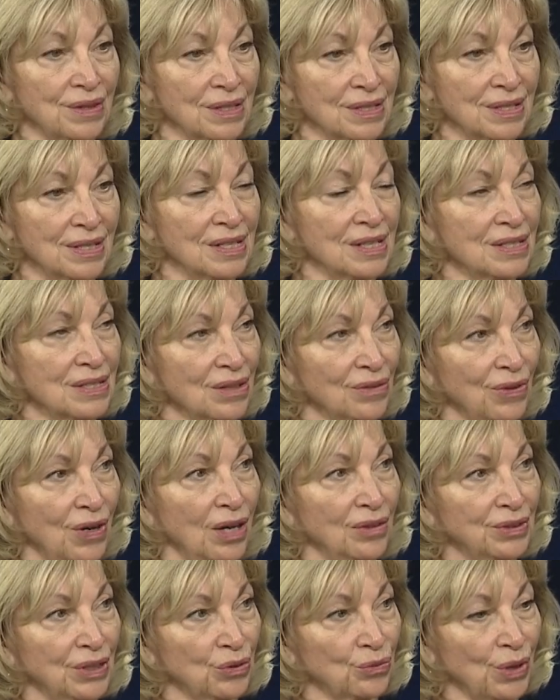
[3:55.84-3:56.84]
the city's
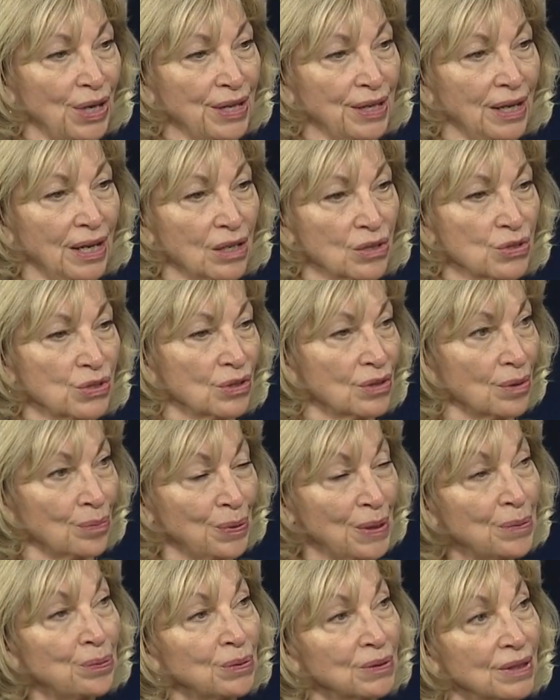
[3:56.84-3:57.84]
involved in right now, so the
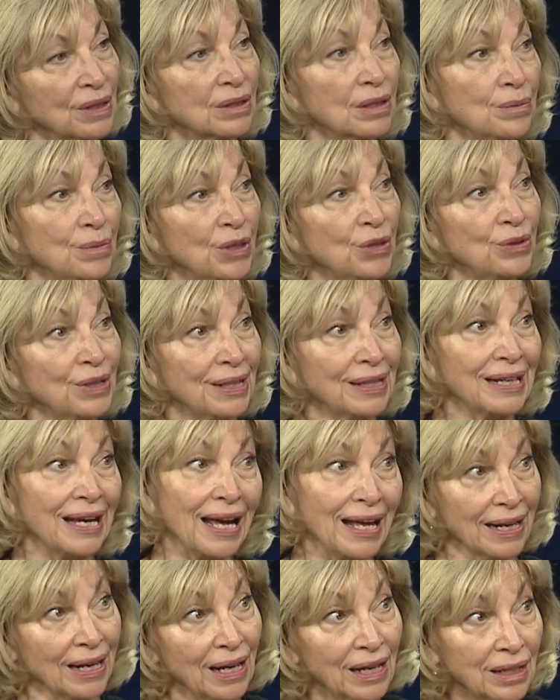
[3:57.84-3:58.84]
people in the community
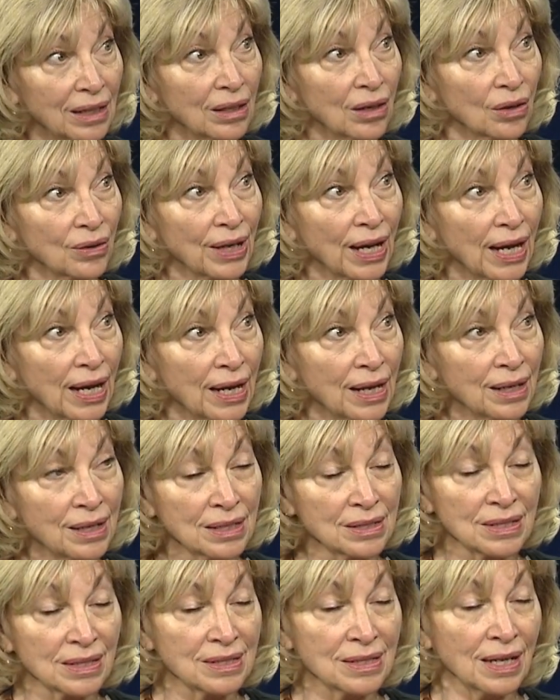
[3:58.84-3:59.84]
get it, okay?
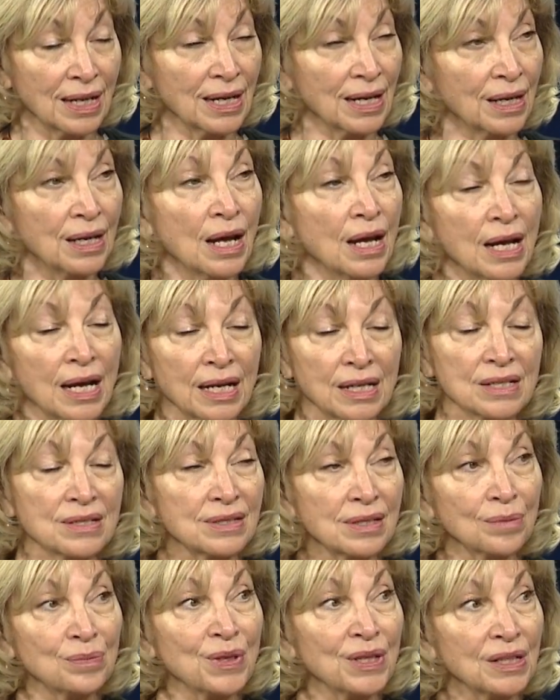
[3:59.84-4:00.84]
Because and it's
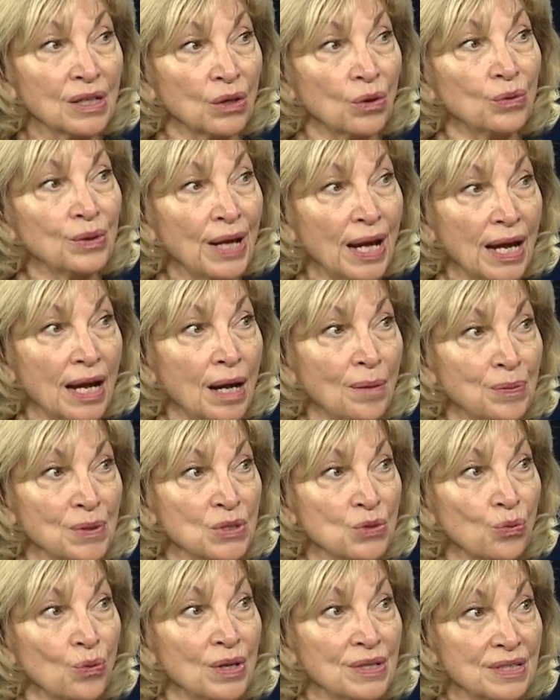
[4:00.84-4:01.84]
something that only
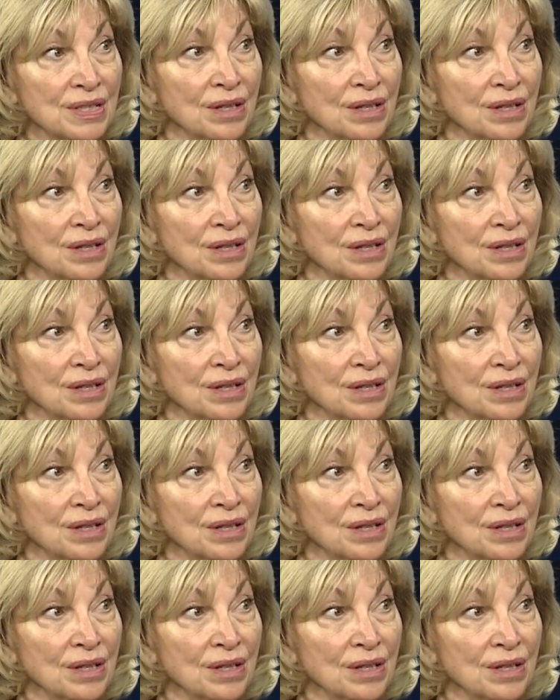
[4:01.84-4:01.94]
happens once